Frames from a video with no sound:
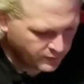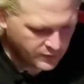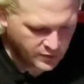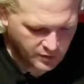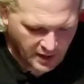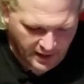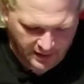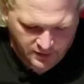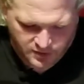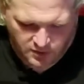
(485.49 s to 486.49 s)
tried
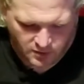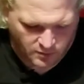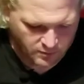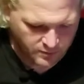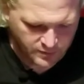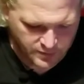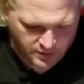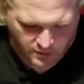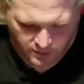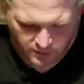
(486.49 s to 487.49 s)
to
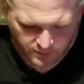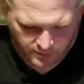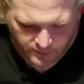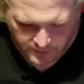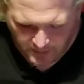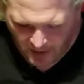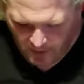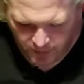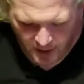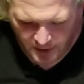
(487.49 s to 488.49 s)
do a
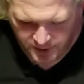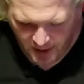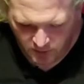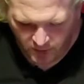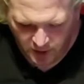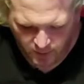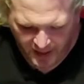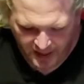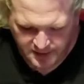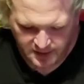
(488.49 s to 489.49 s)
project where you
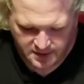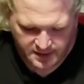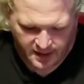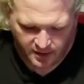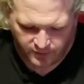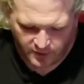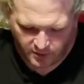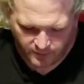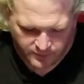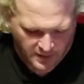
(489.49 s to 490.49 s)
painted
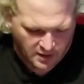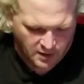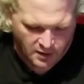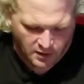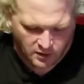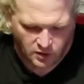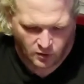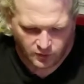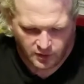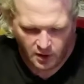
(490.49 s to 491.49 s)
styrofoam, you'll
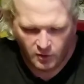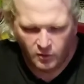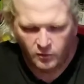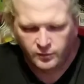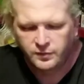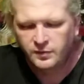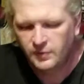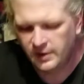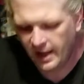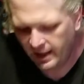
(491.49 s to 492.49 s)
know
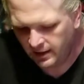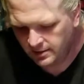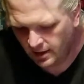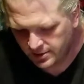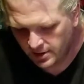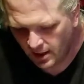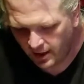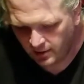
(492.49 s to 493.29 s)
that it does not,